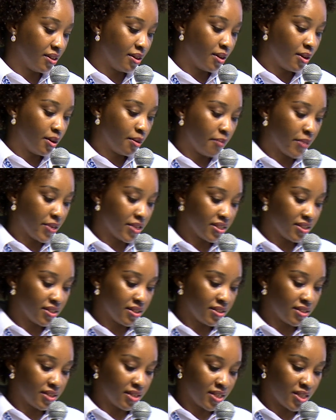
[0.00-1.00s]

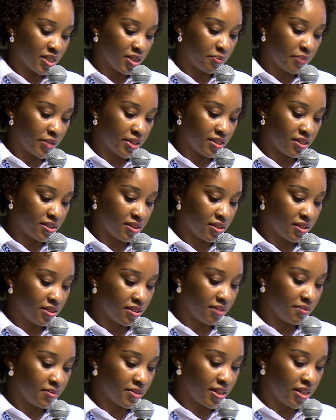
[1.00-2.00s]
master's in space
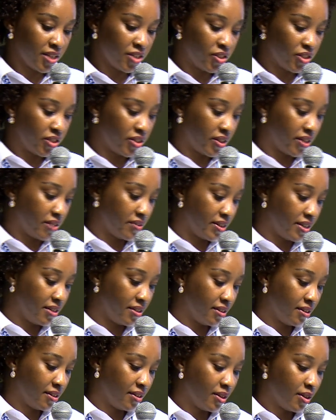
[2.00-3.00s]
systems engineering,